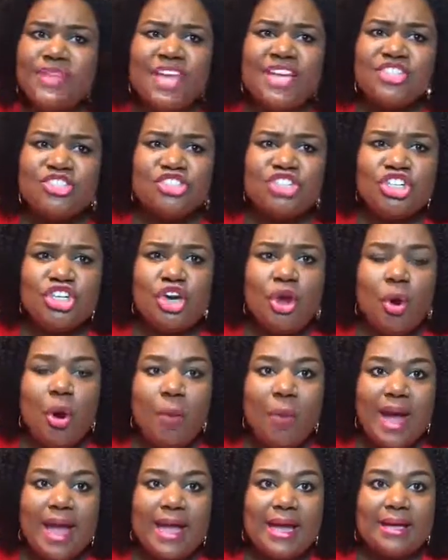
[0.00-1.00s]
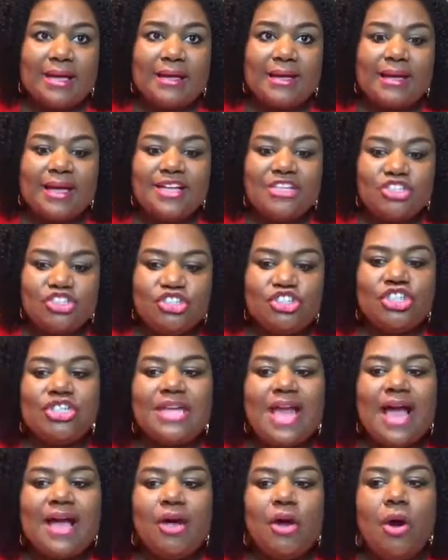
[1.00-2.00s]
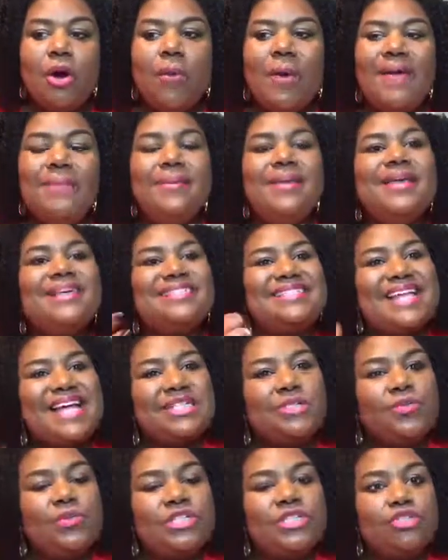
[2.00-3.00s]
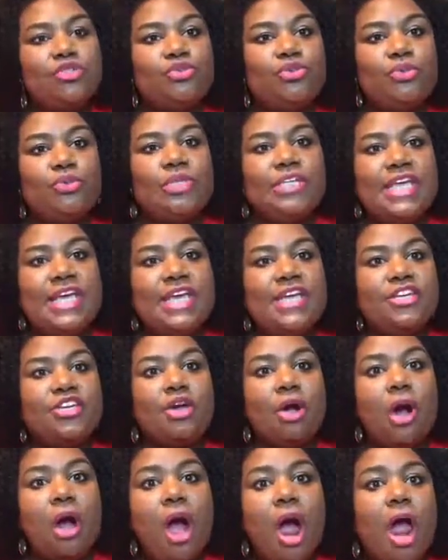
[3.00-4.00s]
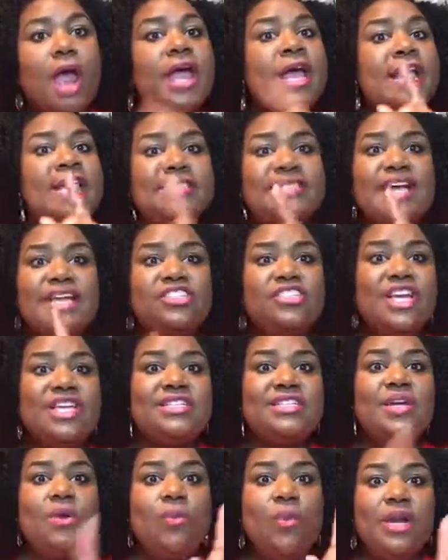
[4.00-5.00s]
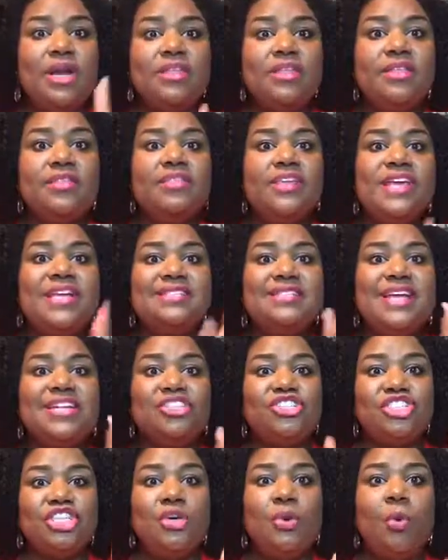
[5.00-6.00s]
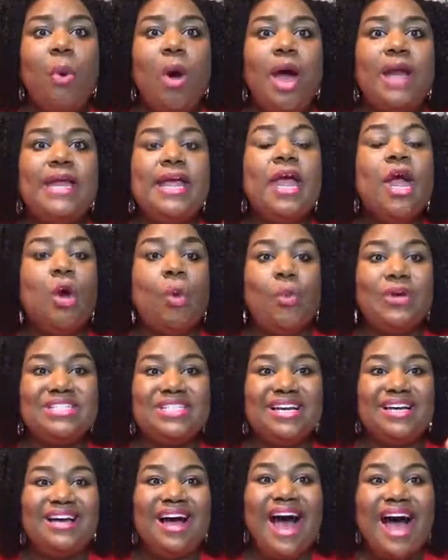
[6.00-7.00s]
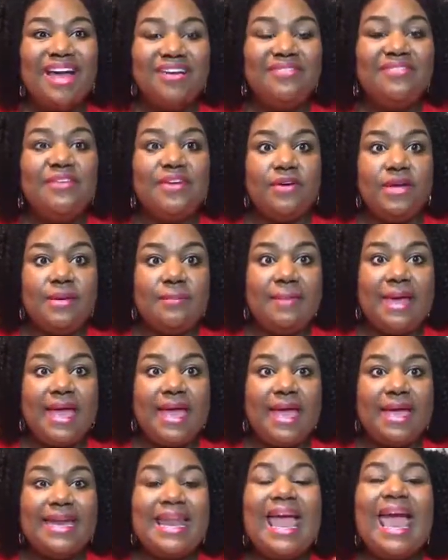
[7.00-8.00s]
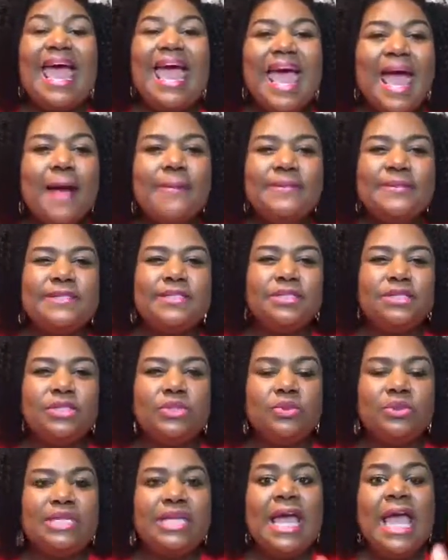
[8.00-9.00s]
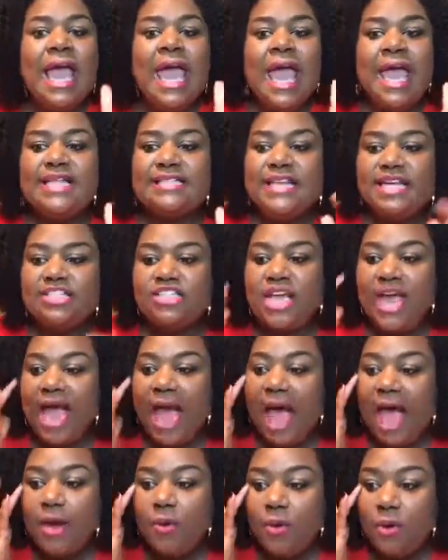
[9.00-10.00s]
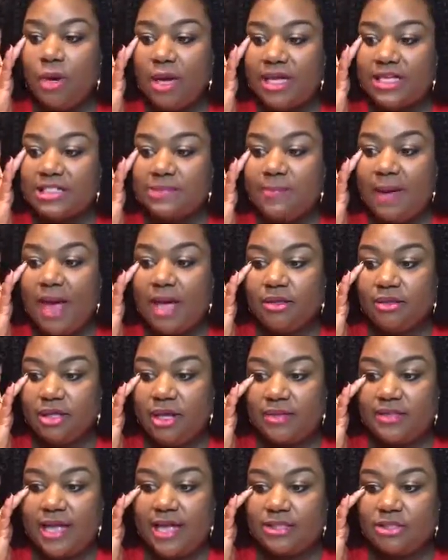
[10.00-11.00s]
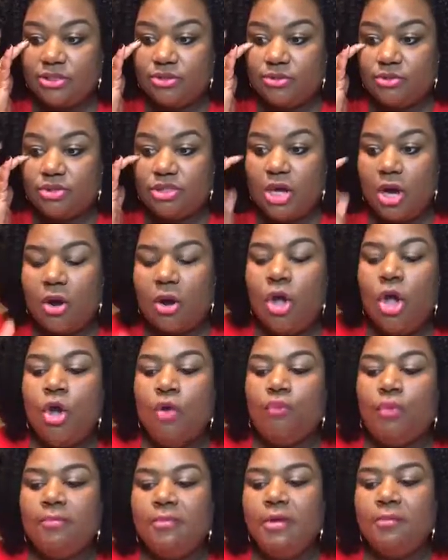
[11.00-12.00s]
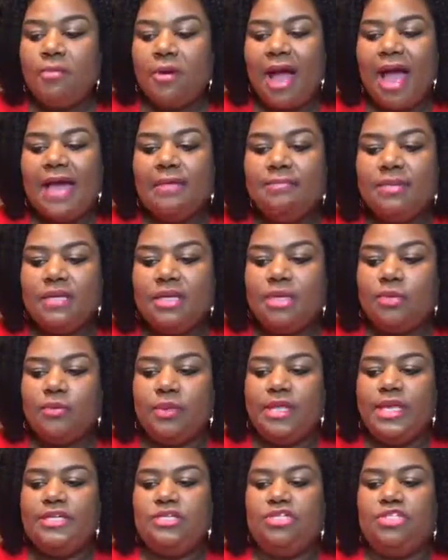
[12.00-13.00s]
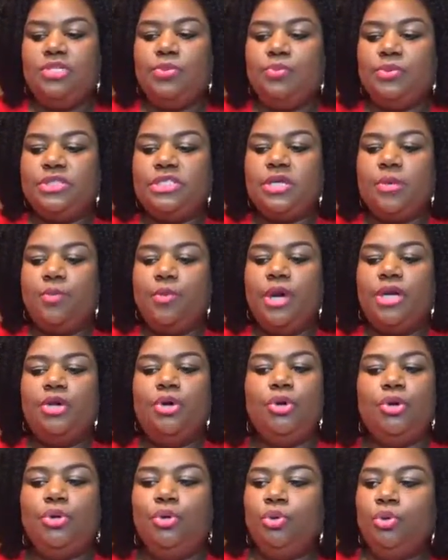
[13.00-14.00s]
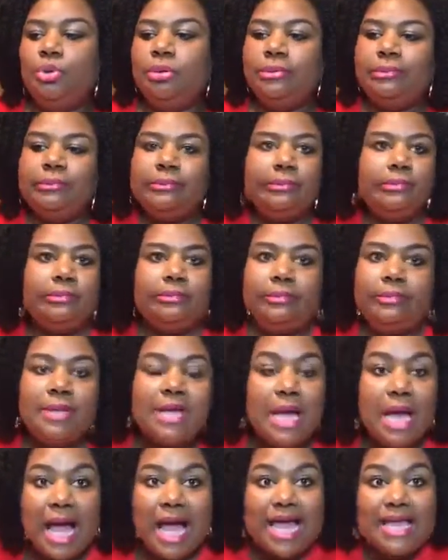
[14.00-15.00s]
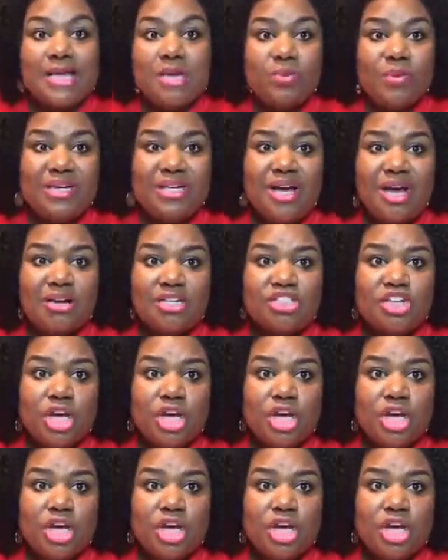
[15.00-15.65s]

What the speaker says: it shouldn't go away. It should not go away, because that's what's truly in your heart. Sashay said one of the things that she wanted was a God-fearing man. Absolutely. And Sashay, I will expound on that too. So remember, I've been in a relationship with someone who, he wouldn't go to